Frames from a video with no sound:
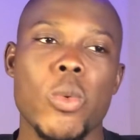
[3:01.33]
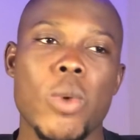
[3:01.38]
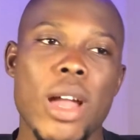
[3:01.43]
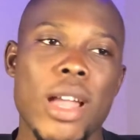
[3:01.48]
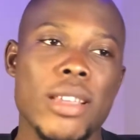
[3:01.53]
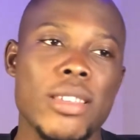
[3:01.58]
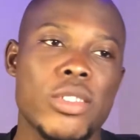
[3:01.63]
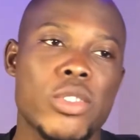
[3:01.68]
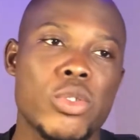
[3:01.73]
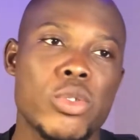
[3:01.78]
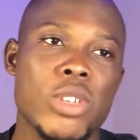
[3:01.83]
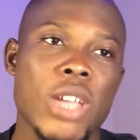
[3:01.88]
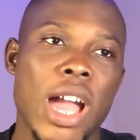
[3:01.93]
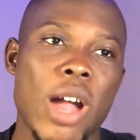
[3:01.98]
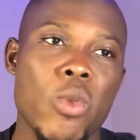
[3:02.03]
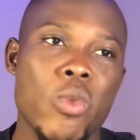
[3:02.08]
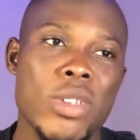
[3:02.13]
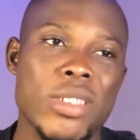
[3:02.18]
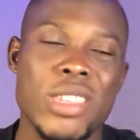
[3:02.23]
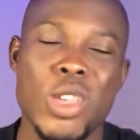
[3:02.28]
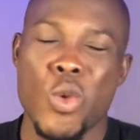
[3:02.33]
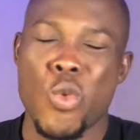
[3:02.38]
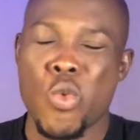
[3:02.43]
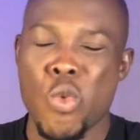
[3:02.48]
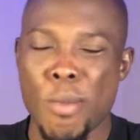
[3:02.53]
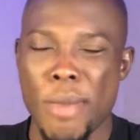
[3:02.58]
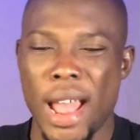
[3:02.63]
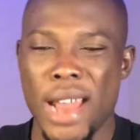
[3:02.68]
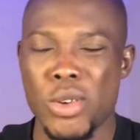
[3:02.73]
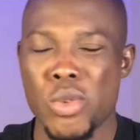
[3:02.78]
once you are with a
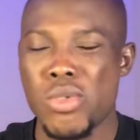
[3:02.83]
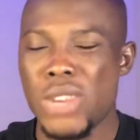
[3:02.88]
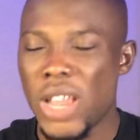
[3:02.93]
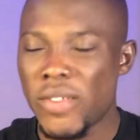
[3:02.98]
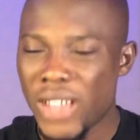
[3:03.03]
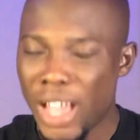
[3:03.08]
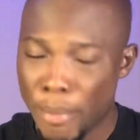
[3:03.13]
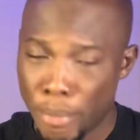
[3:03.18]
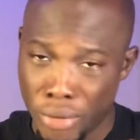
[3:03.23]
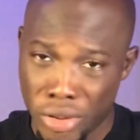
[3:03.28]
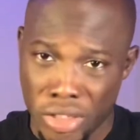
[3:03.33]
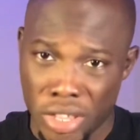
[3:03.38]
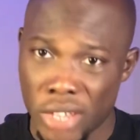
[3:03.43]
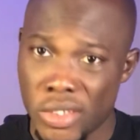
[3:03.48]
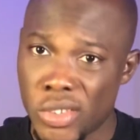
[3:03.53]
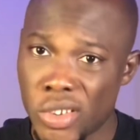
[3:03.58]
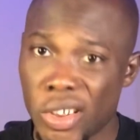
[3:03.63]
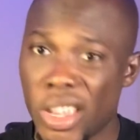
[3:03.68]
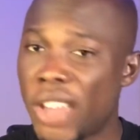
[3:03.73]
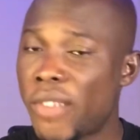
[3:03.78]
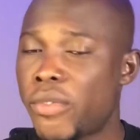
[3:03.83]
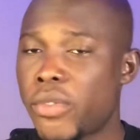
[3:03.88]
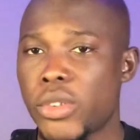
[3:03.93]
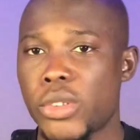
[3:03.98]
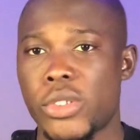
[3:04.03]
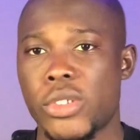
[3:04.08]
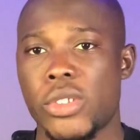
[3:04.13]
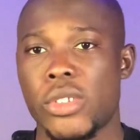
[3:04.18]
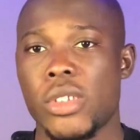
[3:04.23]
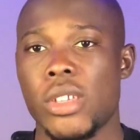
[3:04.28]
woman who never appreciates your
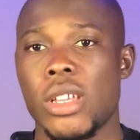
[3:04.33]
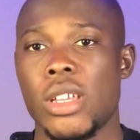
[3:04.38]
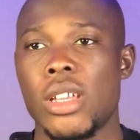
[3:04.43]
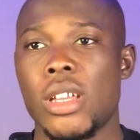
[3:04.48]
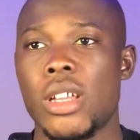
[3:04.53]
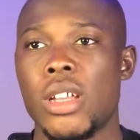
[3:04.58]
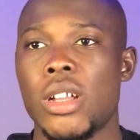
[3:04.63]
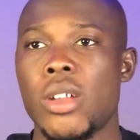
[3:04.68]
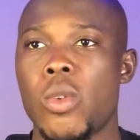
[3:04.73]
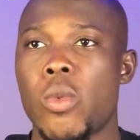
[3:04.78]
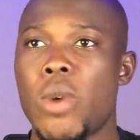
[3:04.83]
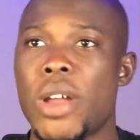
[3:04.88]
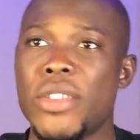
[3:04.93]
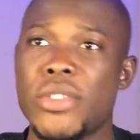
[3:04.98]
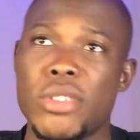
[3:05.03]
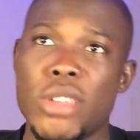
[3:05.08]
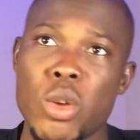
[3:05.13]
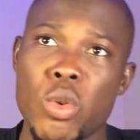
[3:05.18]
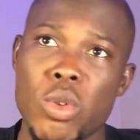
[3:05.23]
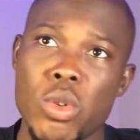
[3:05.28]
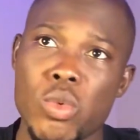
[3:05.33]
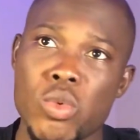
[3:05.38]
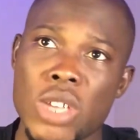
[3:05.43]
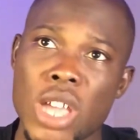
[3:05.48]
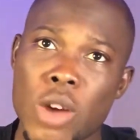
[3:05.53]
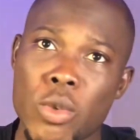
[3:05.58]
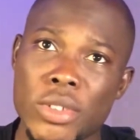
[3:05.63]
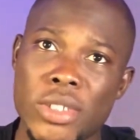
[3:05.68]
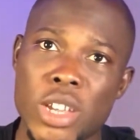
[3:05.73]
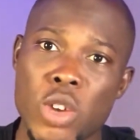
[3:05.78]
efforts, once you
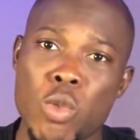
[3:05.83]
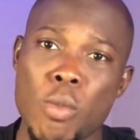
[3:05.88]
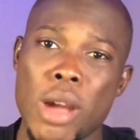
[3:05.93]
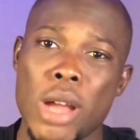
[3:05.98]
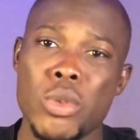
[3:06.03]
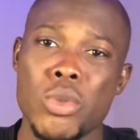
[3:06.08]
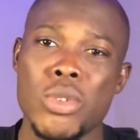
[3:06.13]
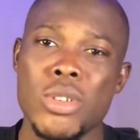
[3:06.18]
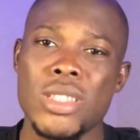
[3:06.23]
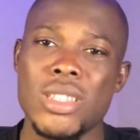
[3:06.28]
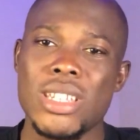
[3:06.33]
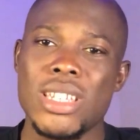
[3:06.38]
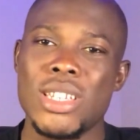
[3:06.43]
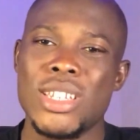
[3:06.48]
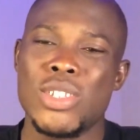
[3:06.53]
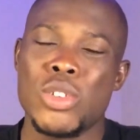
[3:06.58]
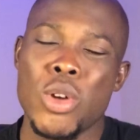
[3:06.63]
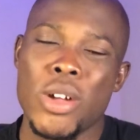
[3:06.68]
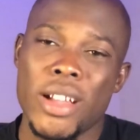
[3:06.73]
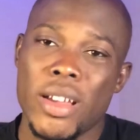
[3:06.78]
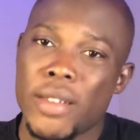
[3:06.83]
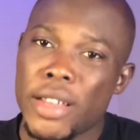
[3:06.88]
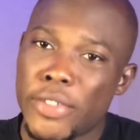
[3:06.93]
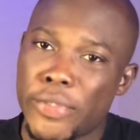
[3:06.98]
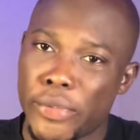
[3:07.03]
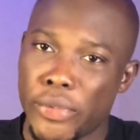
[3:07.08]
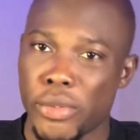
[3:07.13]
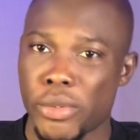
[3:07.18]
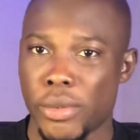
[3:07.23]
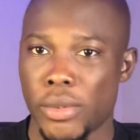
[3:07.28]
are with a woman who is
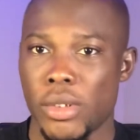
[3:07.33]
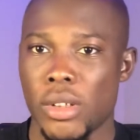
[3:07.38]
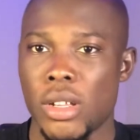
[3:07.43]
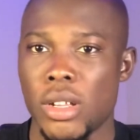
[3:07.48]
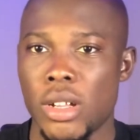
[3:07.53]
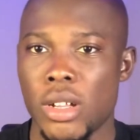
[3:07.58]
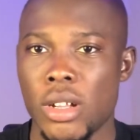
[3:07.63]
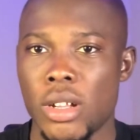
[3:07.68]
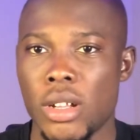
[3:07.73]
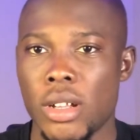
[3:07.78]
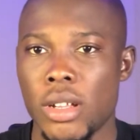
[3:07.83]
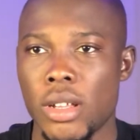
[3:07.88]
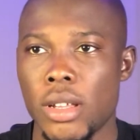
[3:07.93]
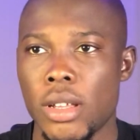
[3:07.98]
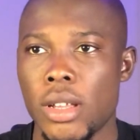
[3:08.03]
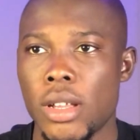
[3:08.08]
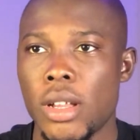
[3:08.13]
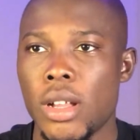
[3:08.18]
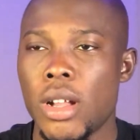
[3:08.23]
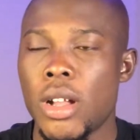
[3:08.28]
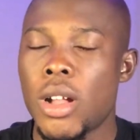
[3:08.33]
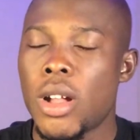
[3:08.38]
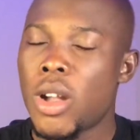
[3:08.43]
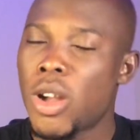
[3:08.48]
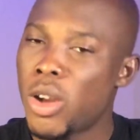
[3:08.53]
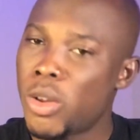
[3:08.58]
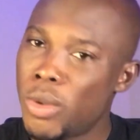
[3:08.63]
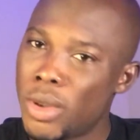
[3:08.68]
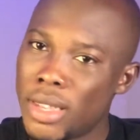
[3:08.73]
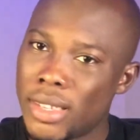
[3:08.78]
ungrateful,
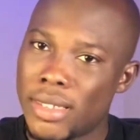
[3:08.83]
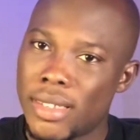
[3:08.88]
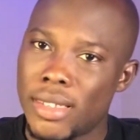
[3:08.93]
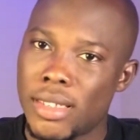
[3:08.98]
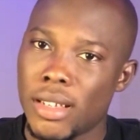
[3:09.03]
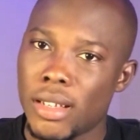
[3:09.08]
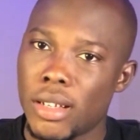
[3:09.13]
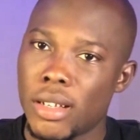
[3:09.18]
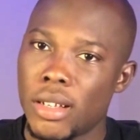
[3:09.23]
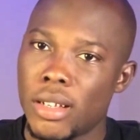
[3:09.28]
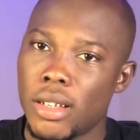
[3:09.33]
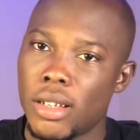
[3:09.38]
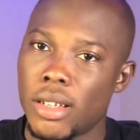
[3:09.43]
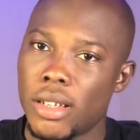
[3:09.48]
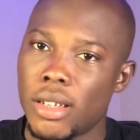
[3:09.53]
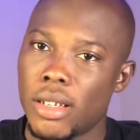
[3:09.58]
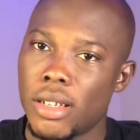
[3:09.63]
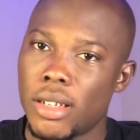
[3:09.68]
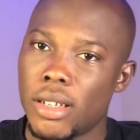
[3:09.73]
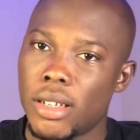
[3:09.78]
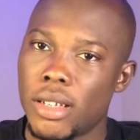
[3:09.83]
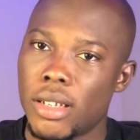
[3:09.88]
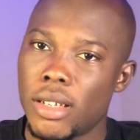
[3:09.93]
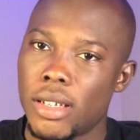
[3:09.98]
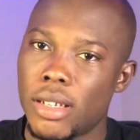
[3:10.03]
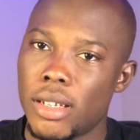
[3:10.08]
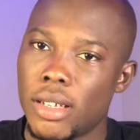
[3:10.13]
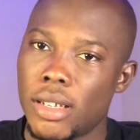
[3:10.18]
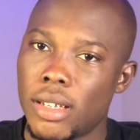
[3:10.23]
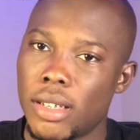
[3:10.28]
always
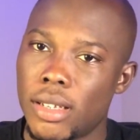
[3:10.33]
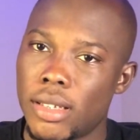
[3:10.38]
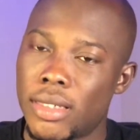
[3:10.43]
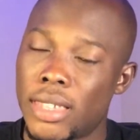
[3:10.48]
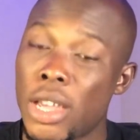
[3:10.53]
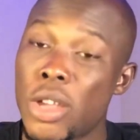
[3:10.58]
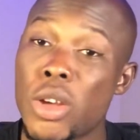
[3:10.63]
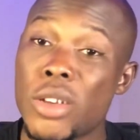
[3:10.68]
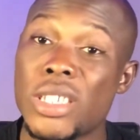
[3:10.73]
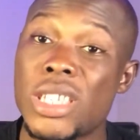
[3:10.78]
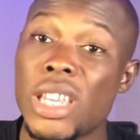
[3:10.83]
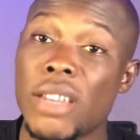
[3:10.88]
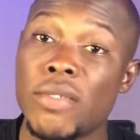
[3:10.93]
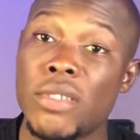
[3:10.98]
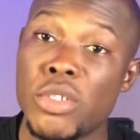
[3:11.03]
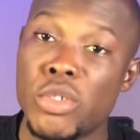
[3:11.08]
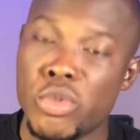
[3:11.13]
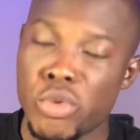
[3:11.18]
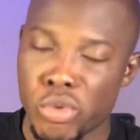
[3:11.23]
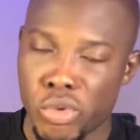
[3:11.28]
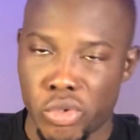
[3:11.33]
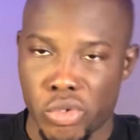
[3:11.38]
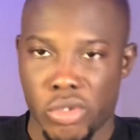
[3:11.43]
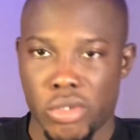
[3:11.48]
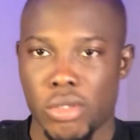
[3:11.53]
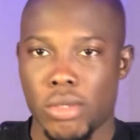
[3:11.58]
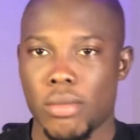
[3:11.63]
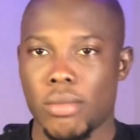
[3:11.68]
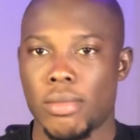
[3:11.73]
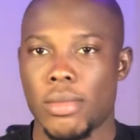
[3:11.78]
tell yourself the
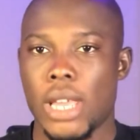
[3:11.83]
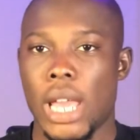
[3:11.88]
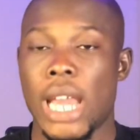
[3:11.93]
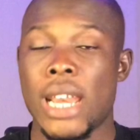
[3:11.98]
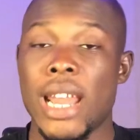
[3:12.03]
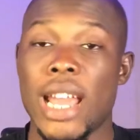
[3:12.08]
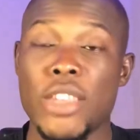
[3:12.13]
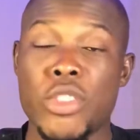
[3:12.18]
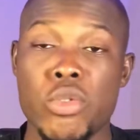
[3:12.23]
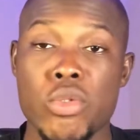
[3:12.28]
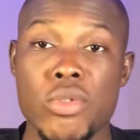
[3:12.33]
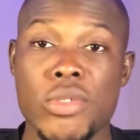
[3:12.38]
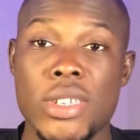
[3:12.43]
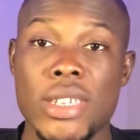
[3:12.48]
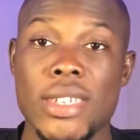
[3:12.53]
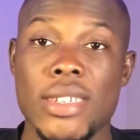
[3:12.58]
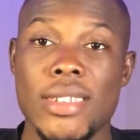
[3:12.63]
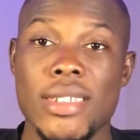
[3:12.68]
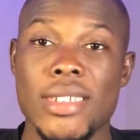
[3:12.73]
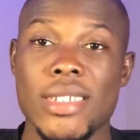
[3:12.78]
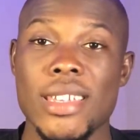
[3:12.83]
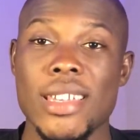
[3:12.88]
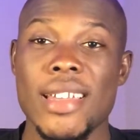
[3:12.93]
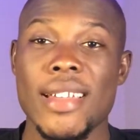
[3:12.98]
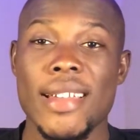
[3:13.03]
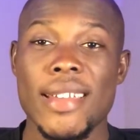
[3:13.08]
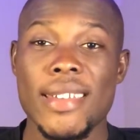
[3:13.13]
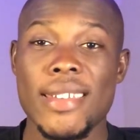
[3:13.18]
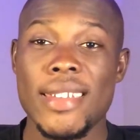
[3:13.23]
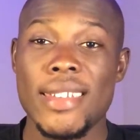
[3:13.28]
truth. And that truth is,
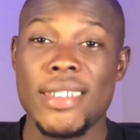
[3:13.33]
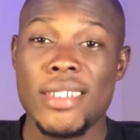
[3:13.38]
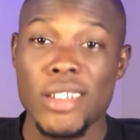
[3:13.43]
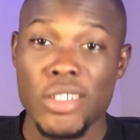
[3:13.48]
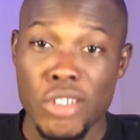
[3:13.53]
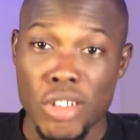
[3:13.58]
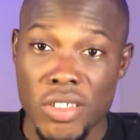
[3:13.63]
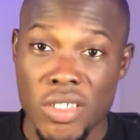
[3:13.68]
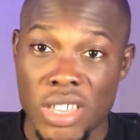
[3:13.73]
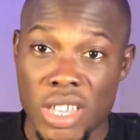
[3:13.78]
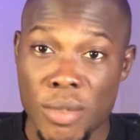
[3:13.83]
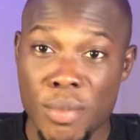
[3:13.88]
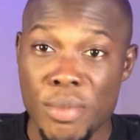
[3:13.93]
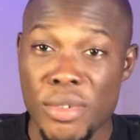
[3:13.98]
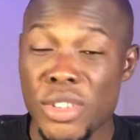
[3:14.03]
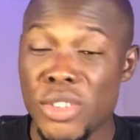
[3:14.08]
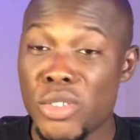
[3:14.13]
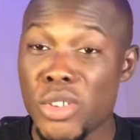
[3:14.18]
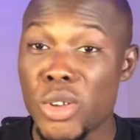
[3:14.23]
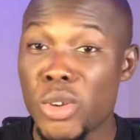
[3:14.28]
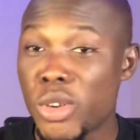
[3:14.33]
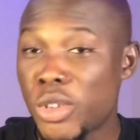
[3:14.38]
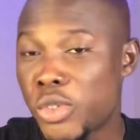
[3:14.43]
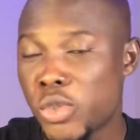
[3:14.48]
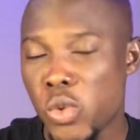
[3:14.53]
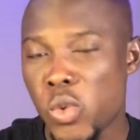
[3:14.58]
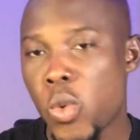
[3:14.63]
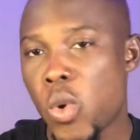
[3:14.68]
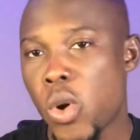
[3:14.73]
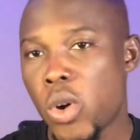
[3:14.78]
this relationship is not going
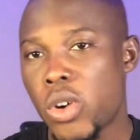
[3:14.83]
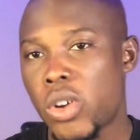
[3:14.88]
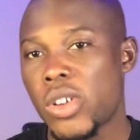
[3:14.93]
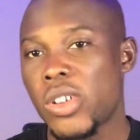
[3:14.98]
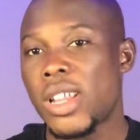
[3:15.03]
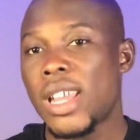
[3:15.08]
to work.